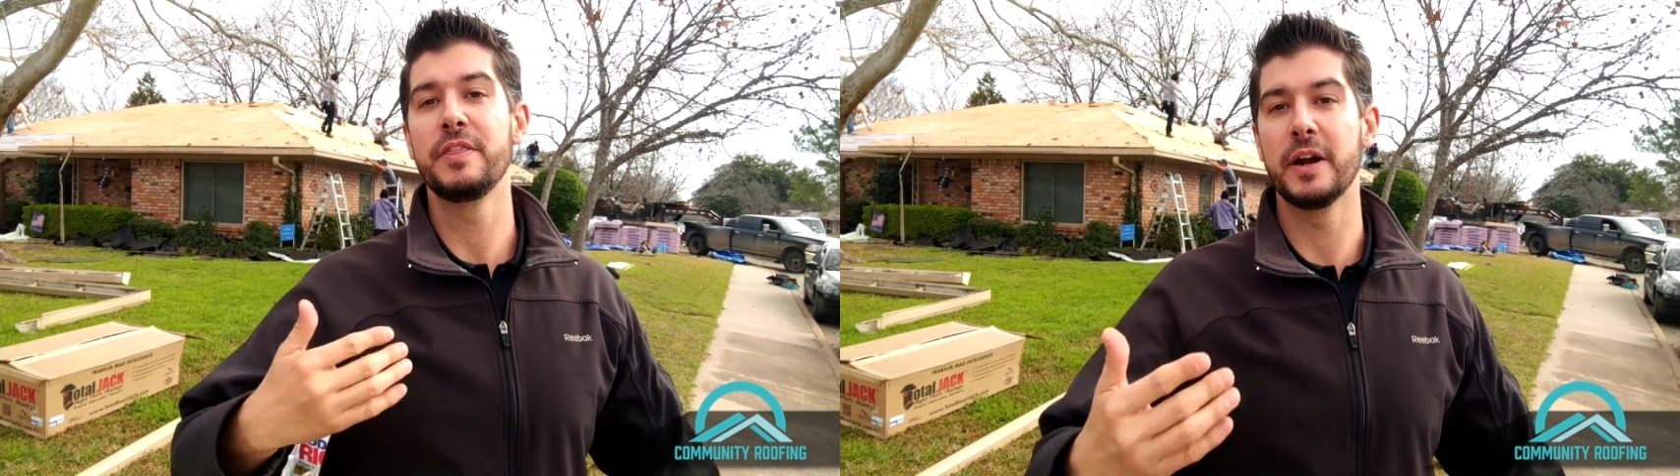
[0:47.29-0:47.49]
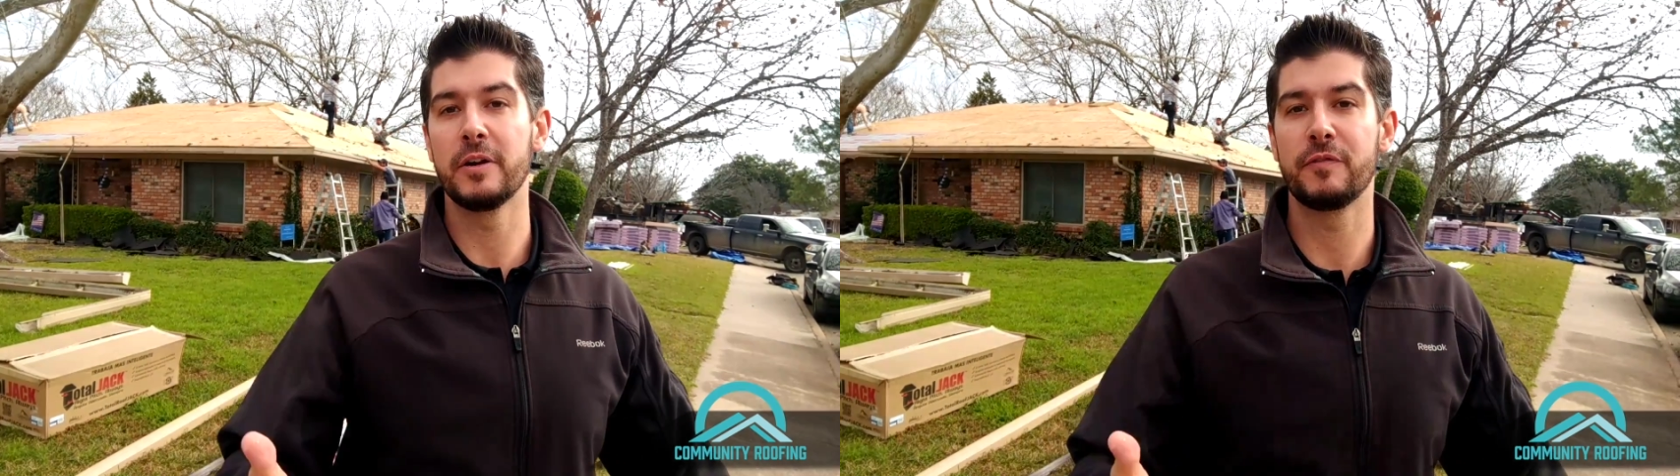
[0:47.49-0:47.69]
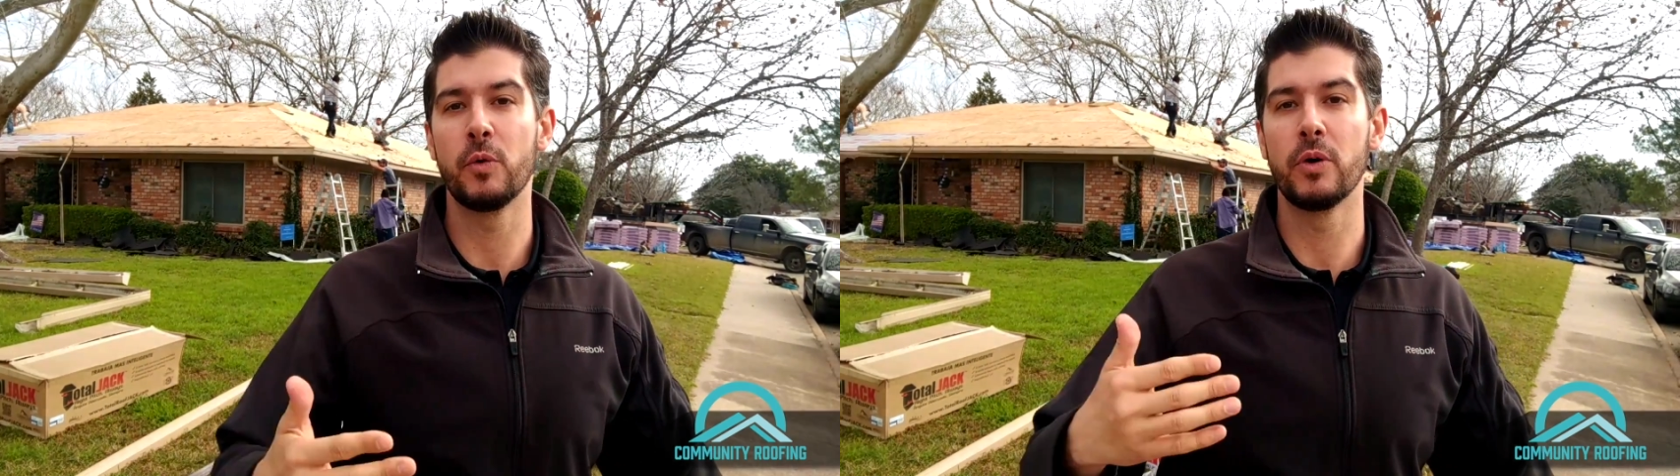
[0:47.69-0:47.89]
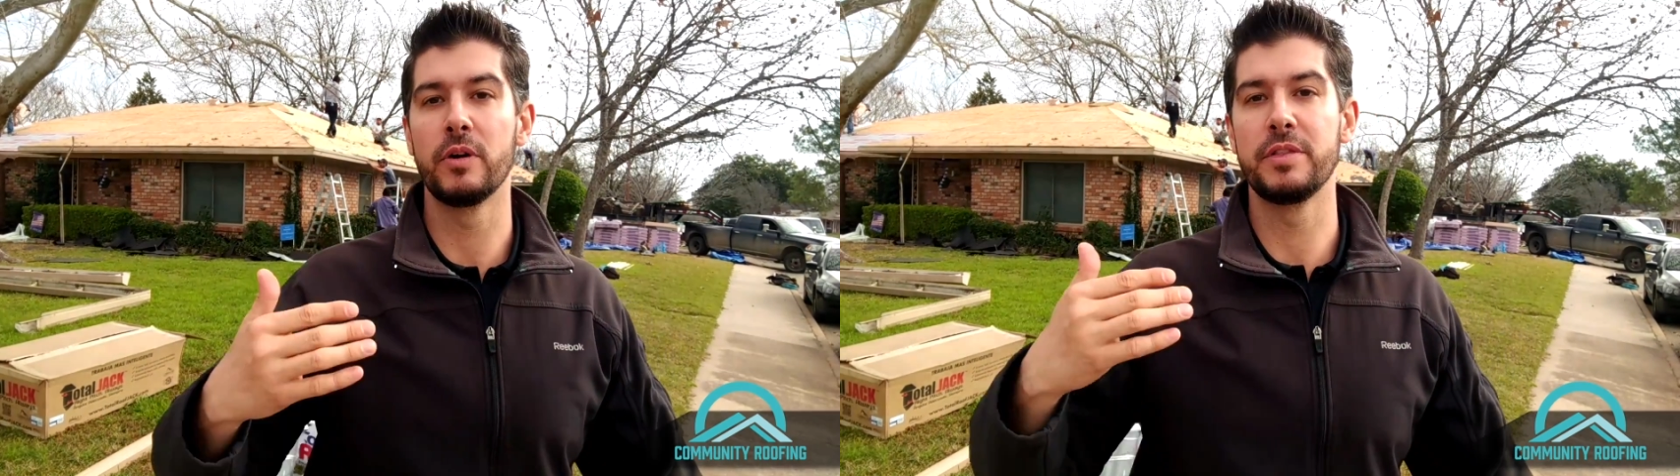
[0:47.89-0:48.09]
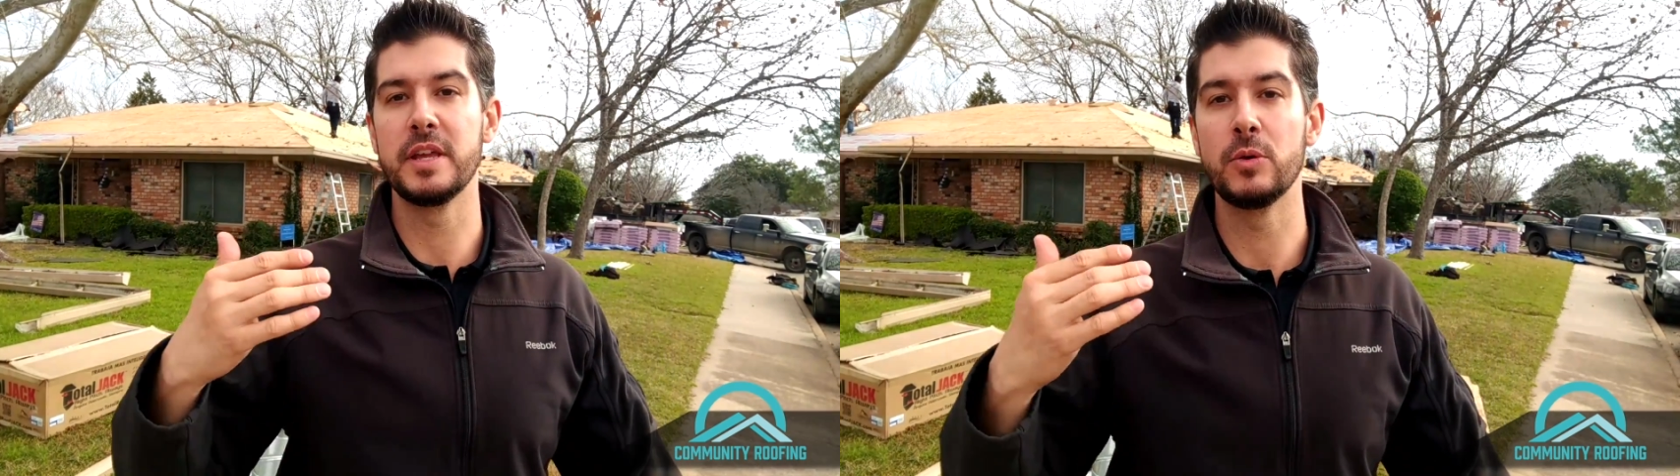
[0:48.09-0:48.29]

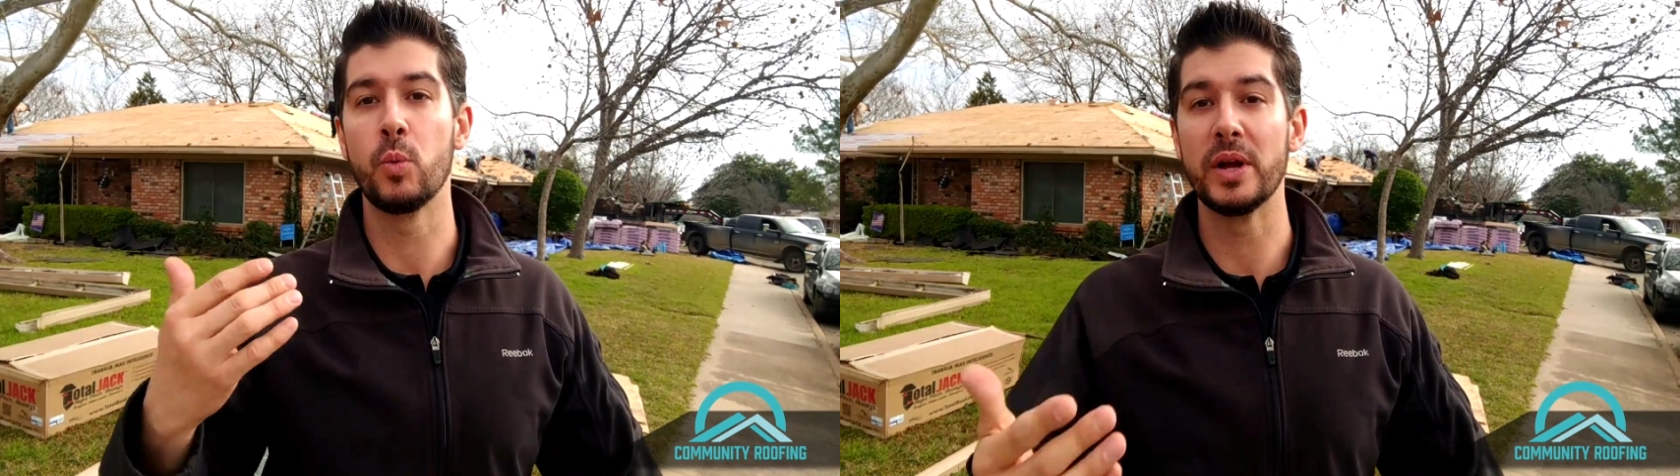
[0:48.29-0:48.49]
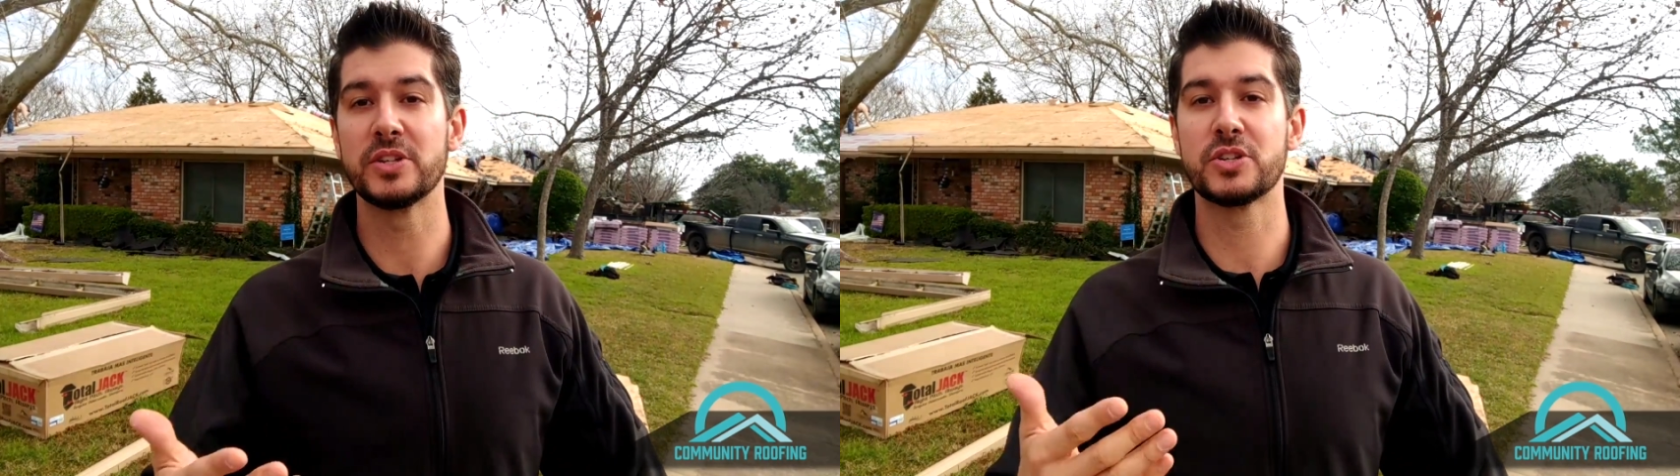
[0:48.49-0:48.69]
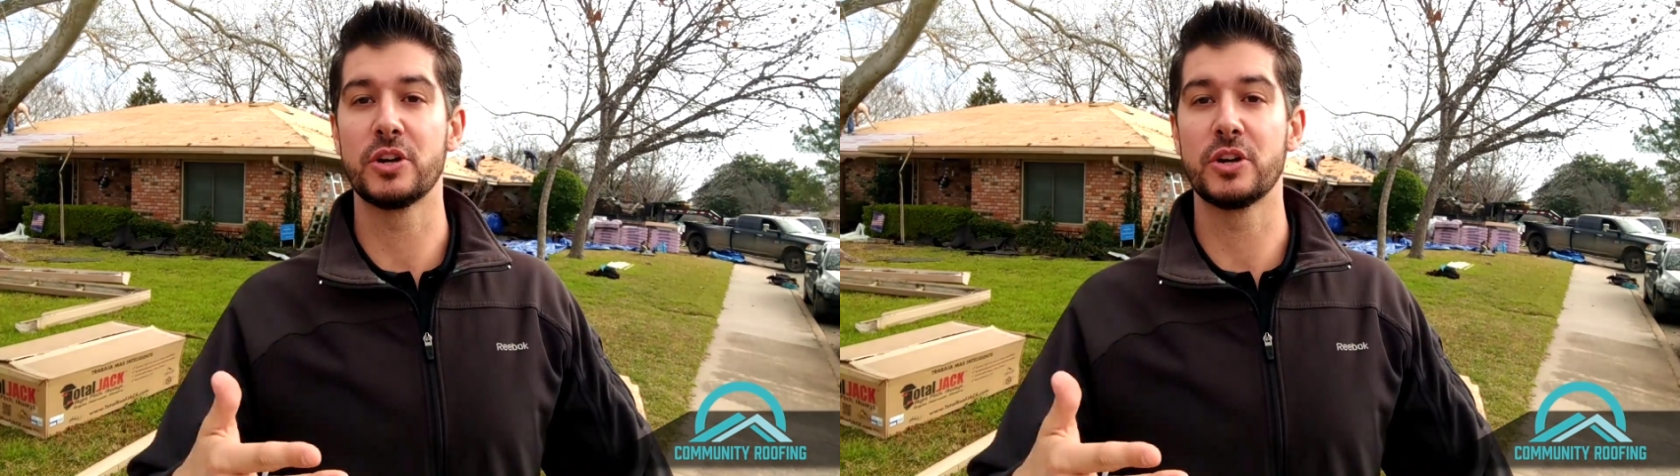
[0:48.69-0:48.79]
Therefore, the wind